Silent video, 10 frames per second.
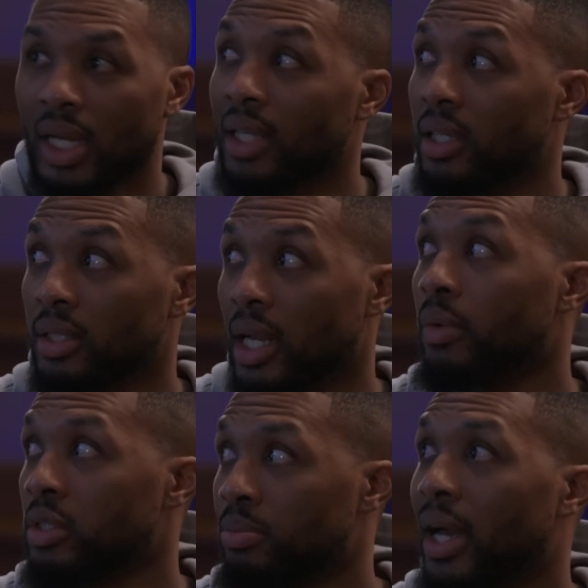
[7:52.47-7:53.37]
And I think that
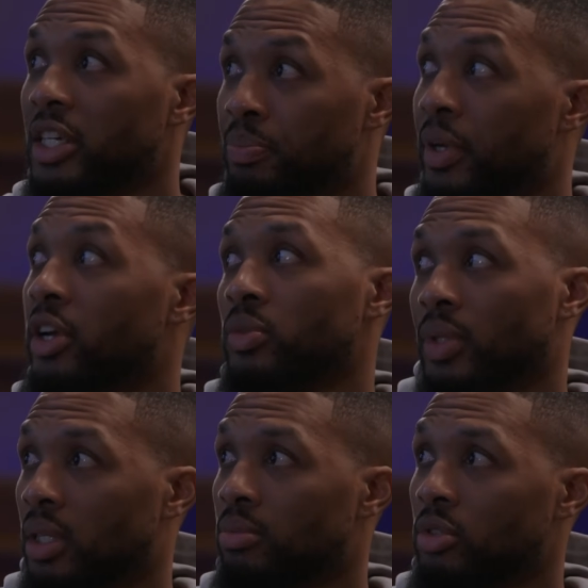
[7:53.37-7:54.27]
was my experience
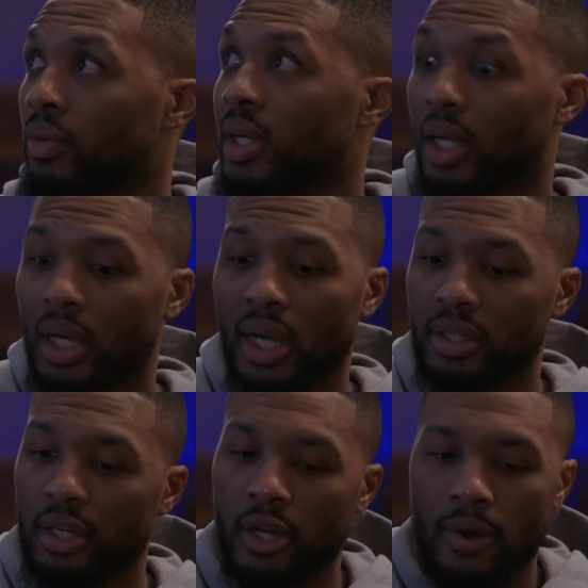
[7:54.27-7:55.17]
with him. So when I got
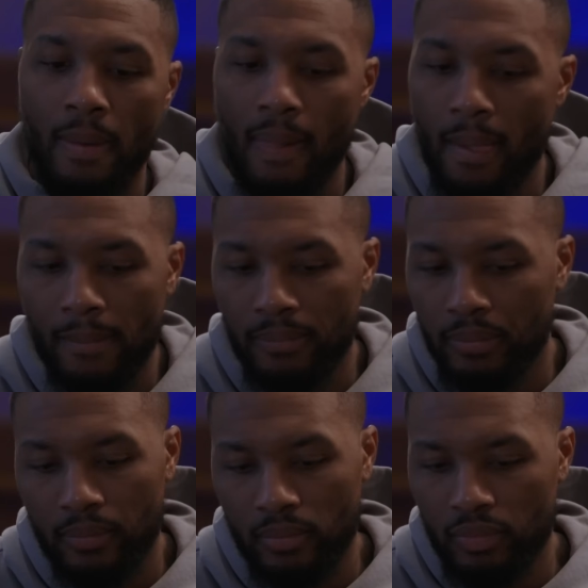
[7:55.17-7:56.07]
there
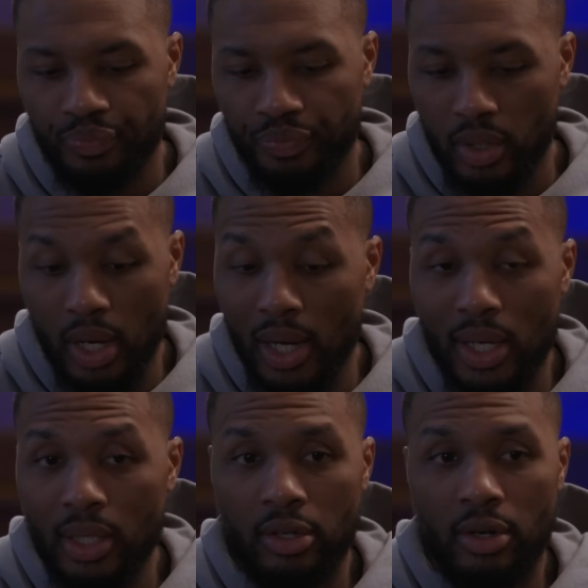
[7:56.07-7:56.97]

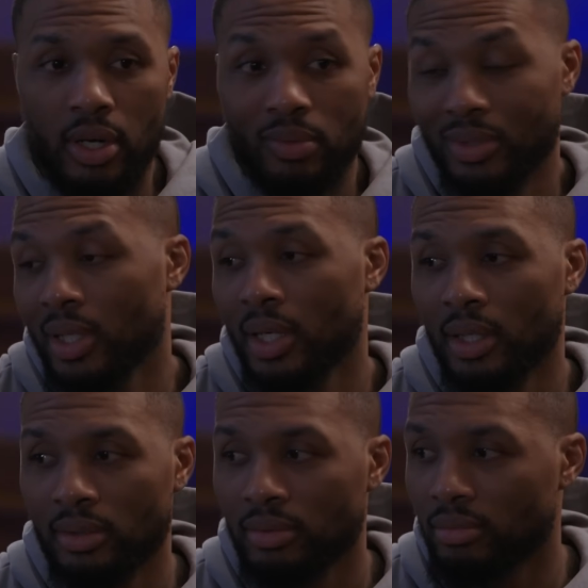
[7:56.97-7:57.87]
and I was like,
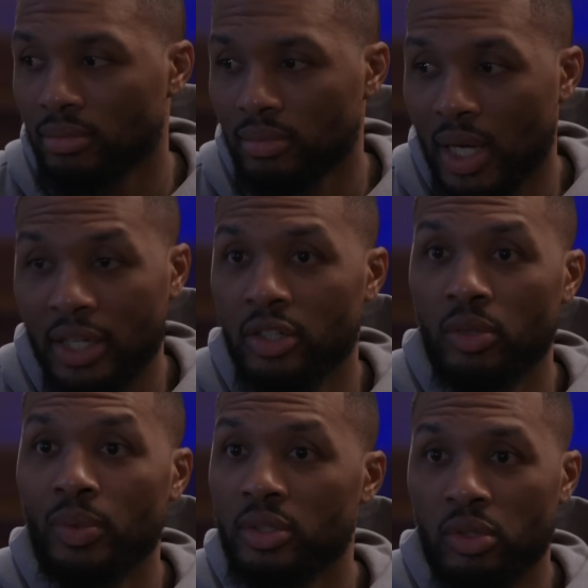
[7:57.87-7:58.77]
I could
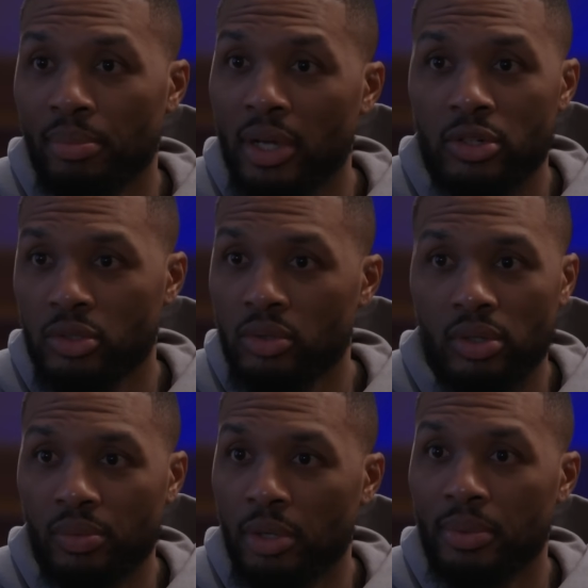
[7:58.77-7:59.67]
have went to a better school than Weber